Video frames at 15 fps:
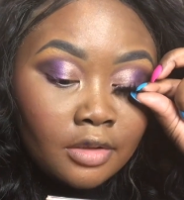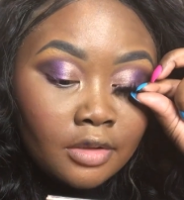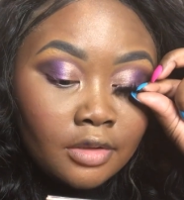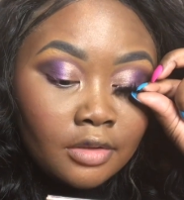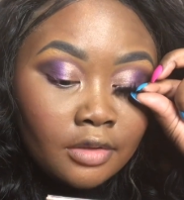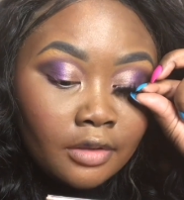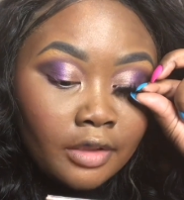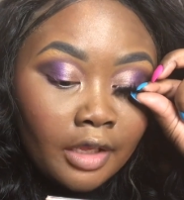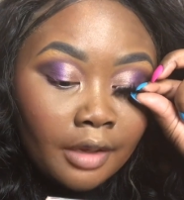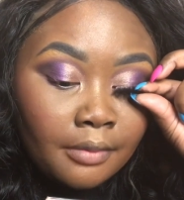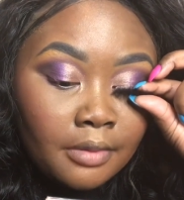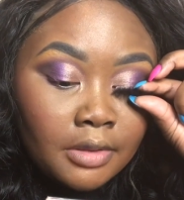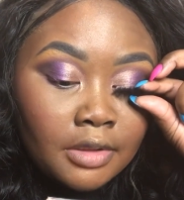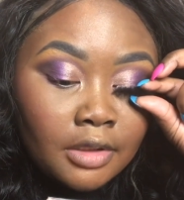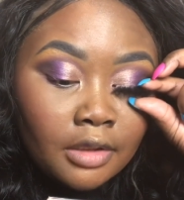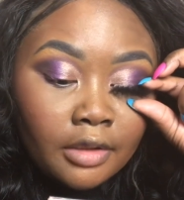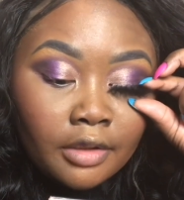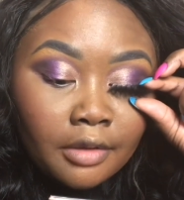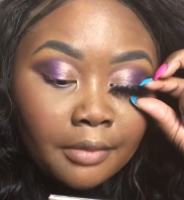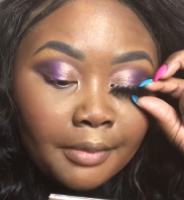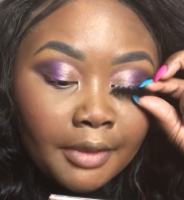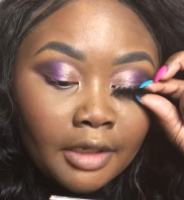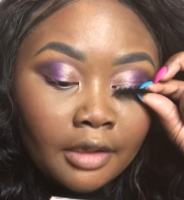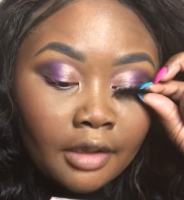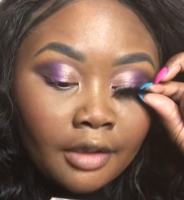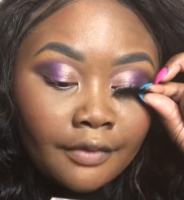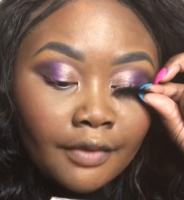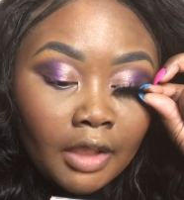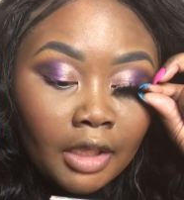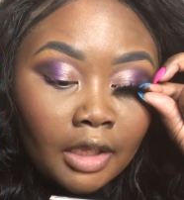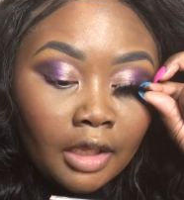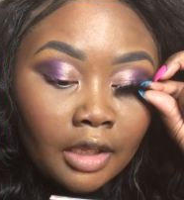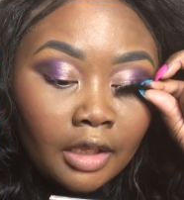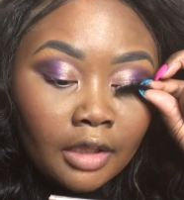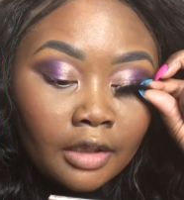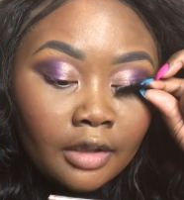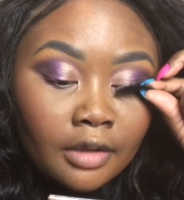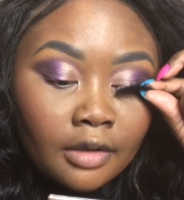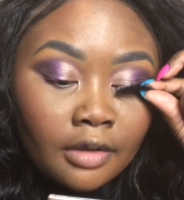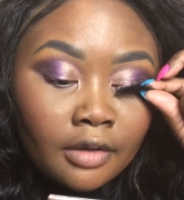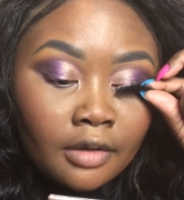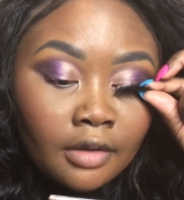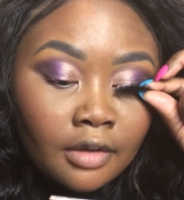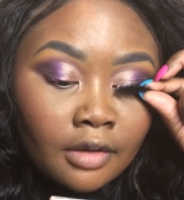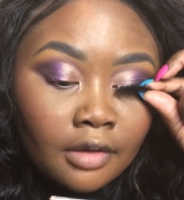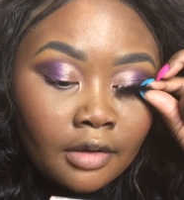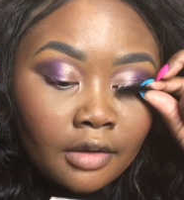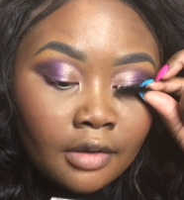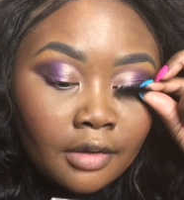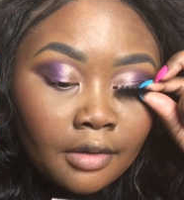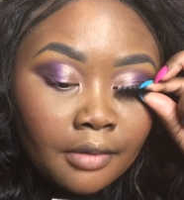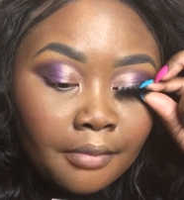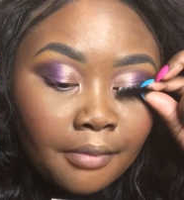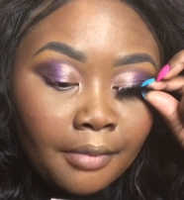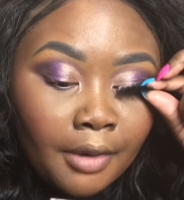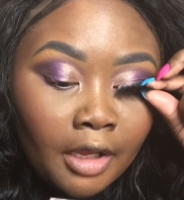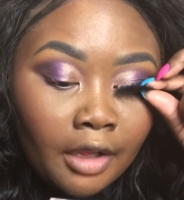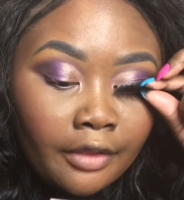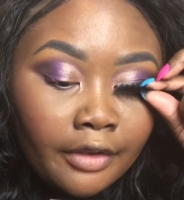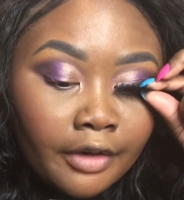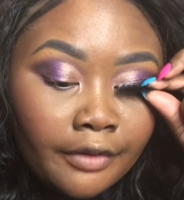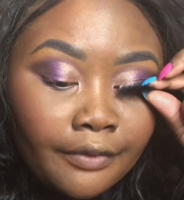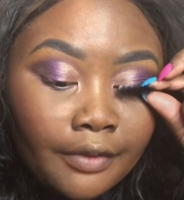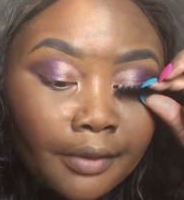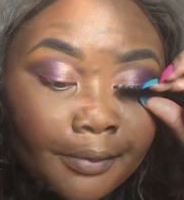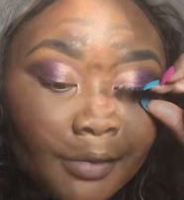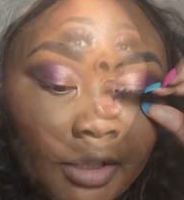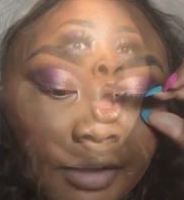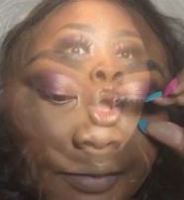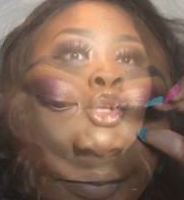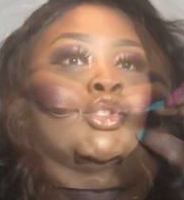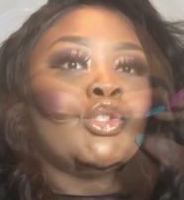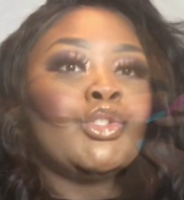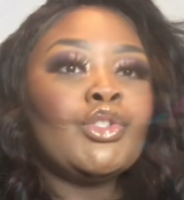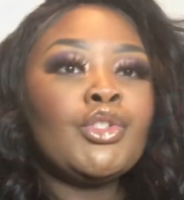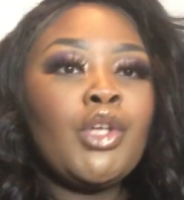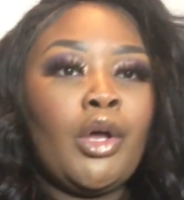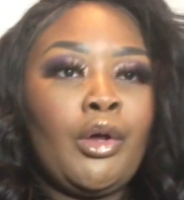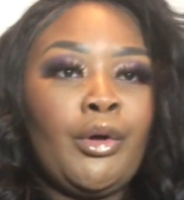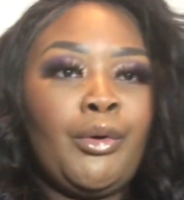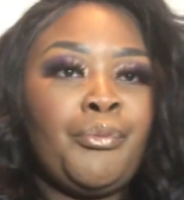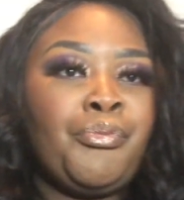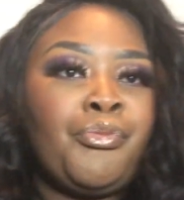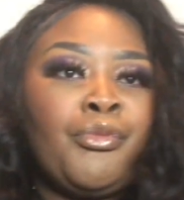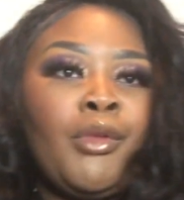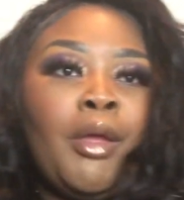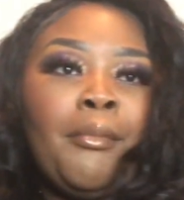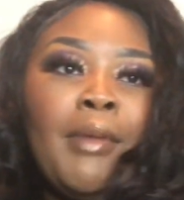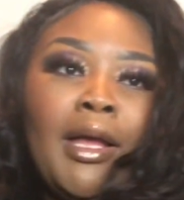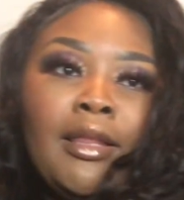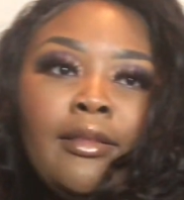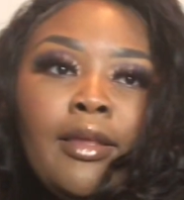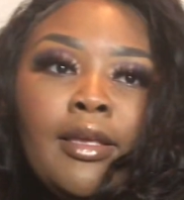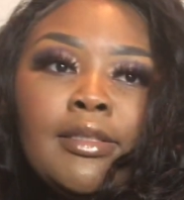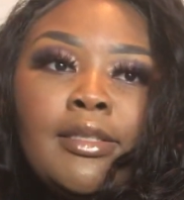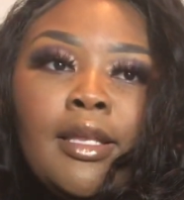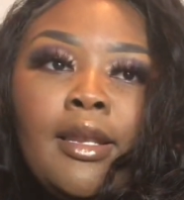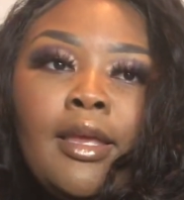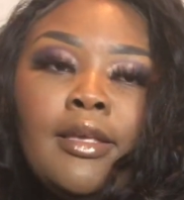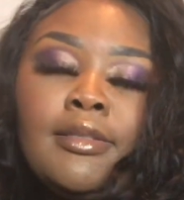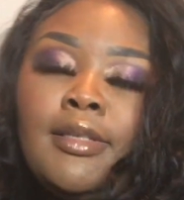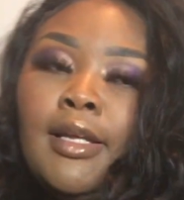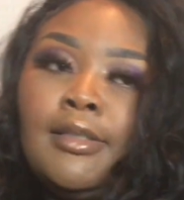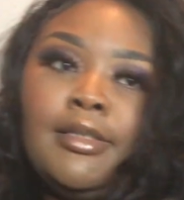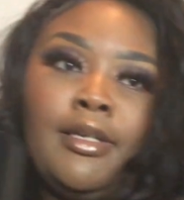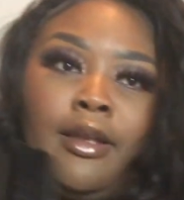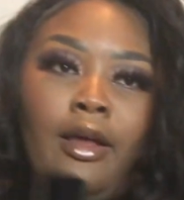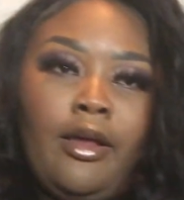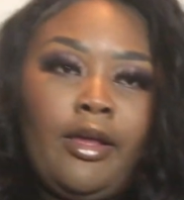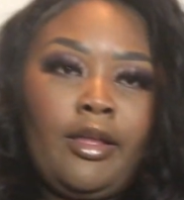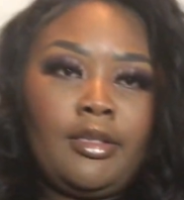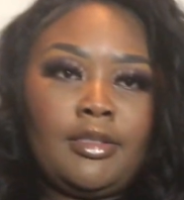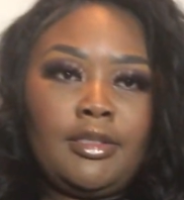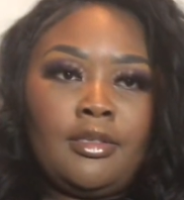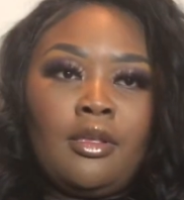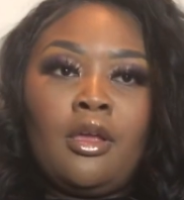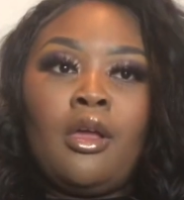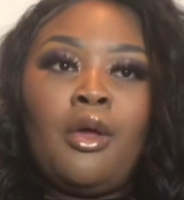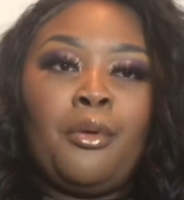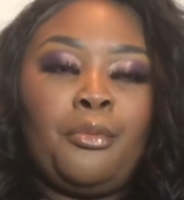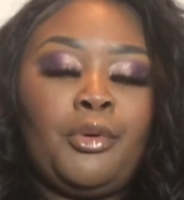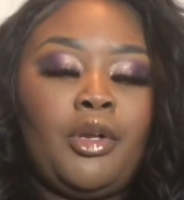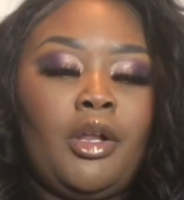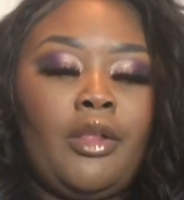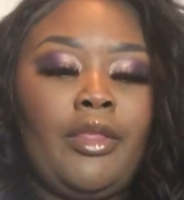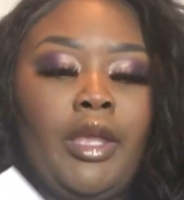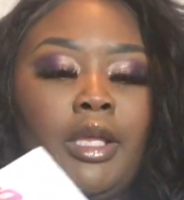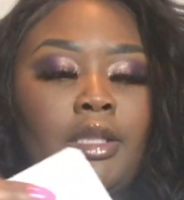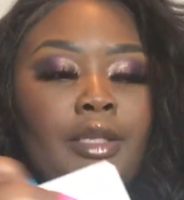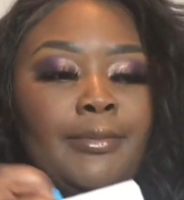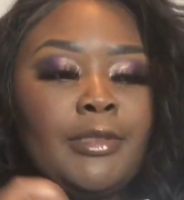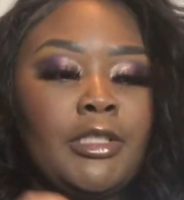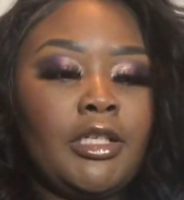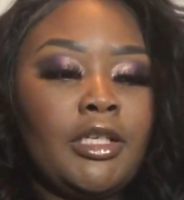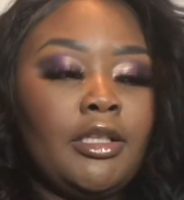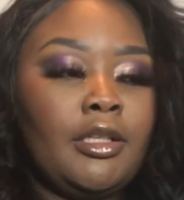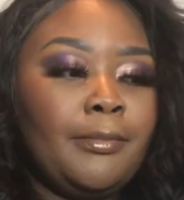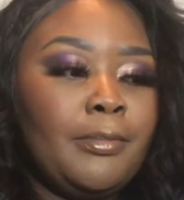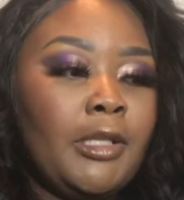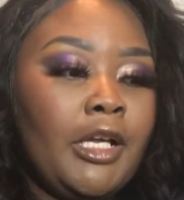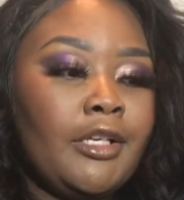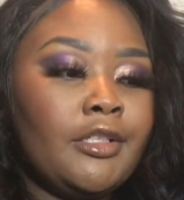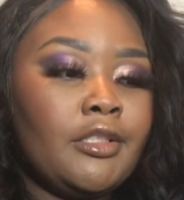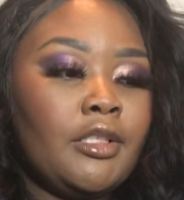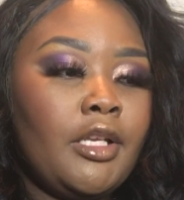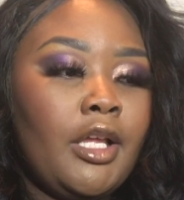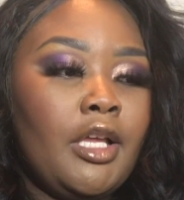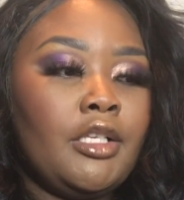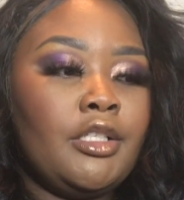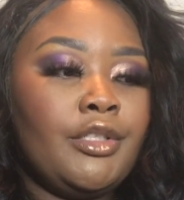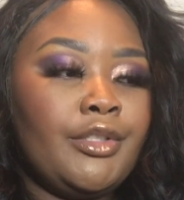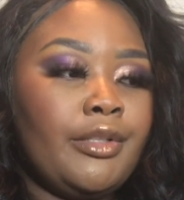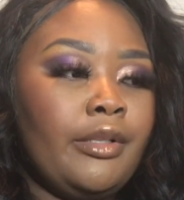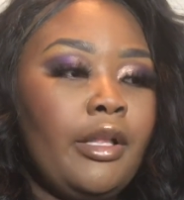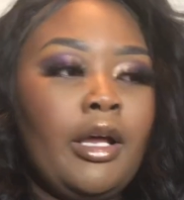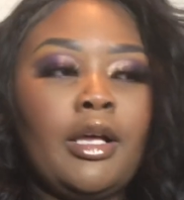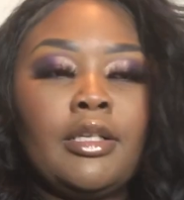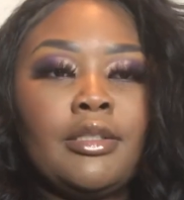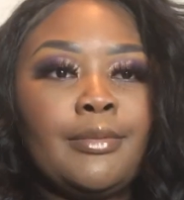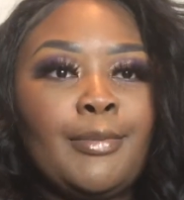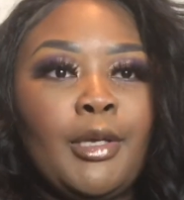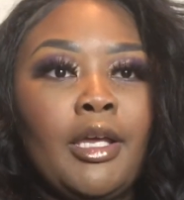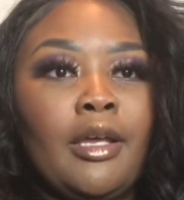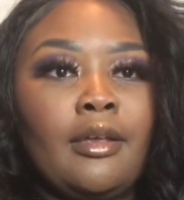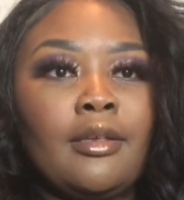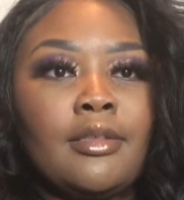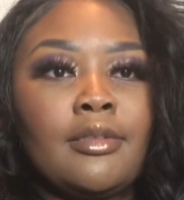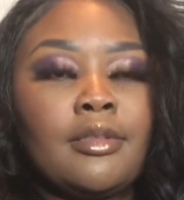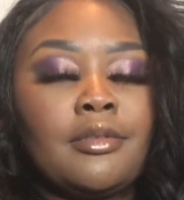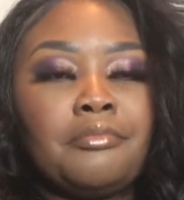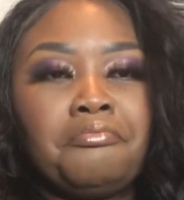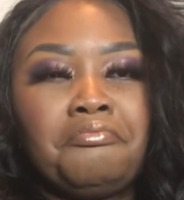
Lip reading: So that was a little bit of a bother for me. So my laziness, I did not put on like lipstick and lip liner today, just gloss, because